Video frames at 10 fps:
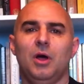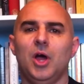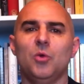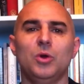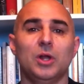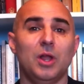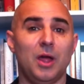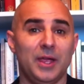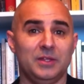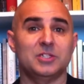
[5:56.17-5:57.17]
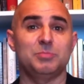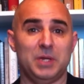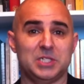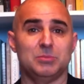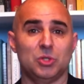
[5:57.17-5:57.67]
I would like to
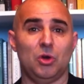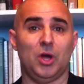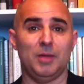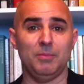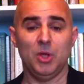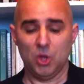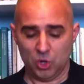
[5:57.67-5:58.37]
spend some time